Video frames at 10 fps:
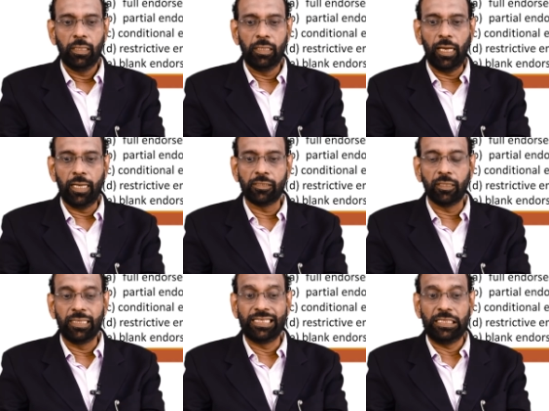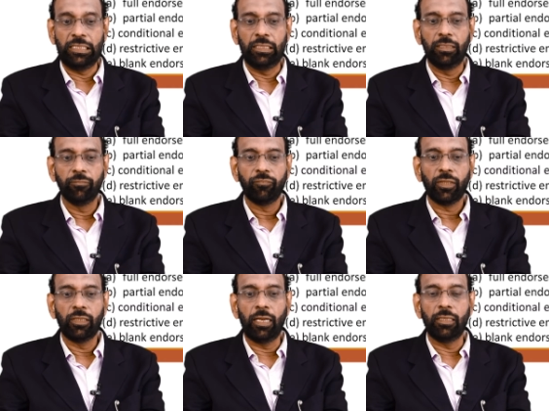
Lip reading: The answer is E, that